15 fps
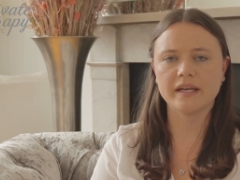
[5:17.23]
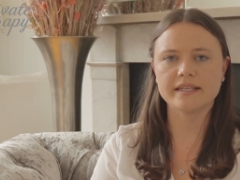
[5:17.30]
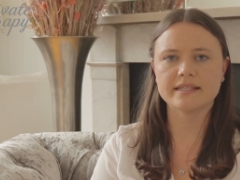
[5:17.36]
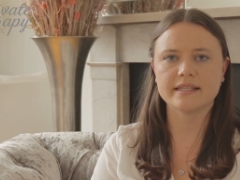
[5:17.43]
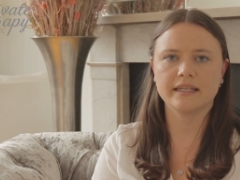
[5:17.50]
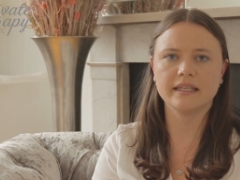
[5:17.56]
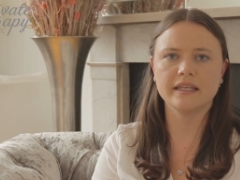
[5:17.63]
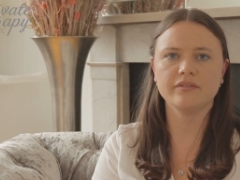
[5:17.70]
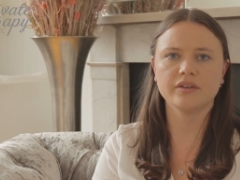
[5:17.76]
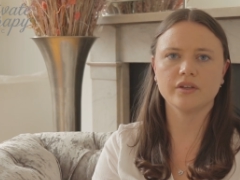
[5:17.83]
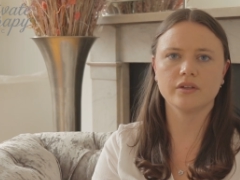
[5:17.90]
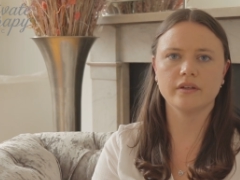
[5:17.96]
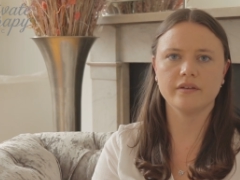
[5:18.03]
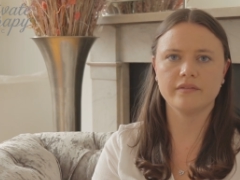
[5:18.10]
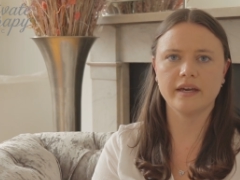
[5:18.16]
a
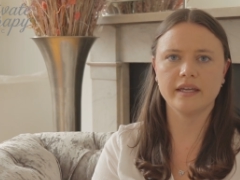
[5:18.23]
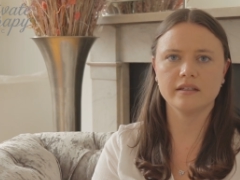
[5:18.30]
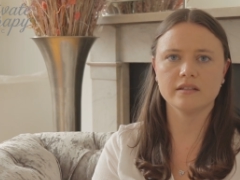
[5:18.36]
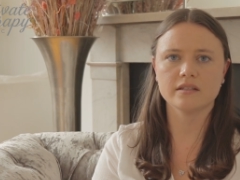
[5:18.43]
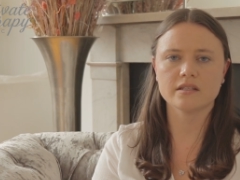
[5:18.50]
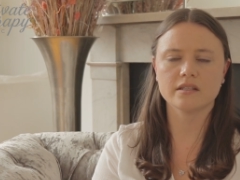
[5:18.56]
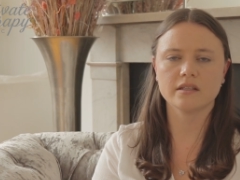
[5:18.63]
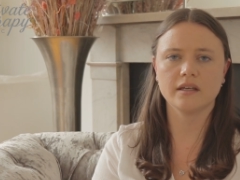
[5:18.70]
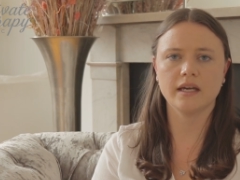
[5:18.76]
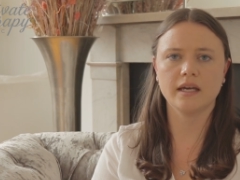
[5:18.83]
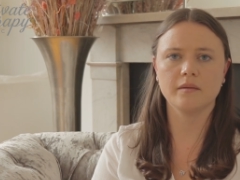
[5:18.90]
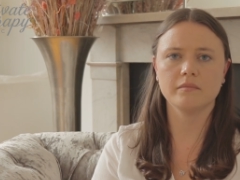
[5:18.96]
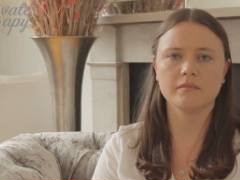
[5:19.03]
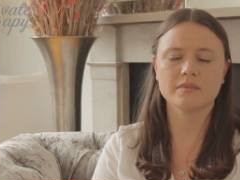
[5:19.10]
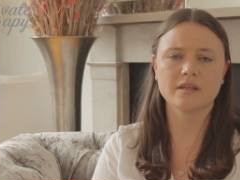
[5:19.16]
significant event,
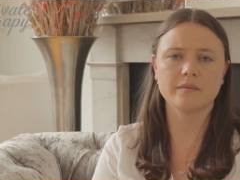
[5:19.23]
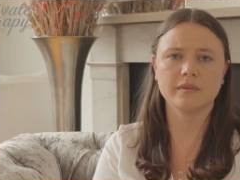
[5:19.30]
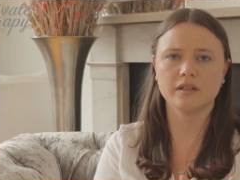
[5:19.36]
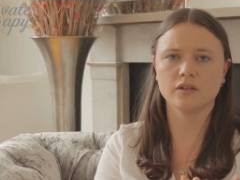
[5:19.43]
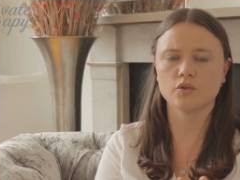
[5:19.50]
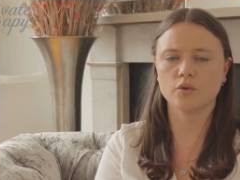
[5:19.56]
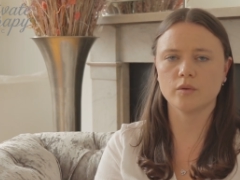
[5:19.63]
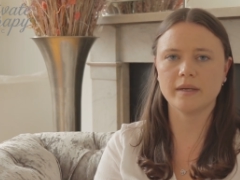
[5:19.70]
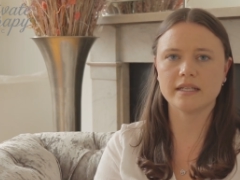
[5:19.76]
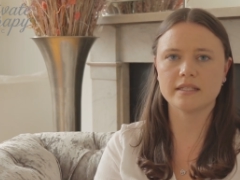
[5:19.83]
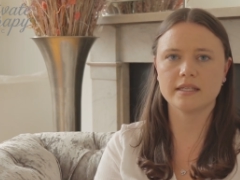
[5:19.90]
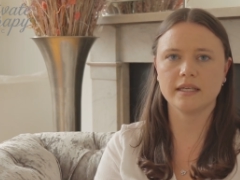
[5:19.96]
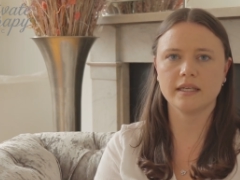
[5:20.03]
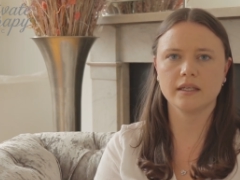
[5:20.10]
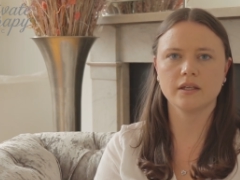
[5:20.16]
um, something
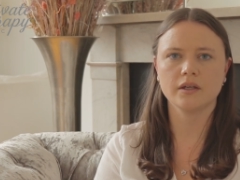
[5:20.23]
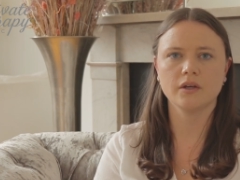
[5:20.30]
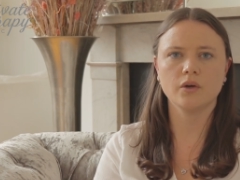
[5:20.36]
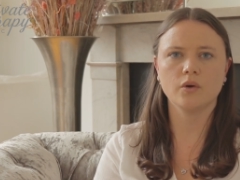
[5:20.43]
traumatic,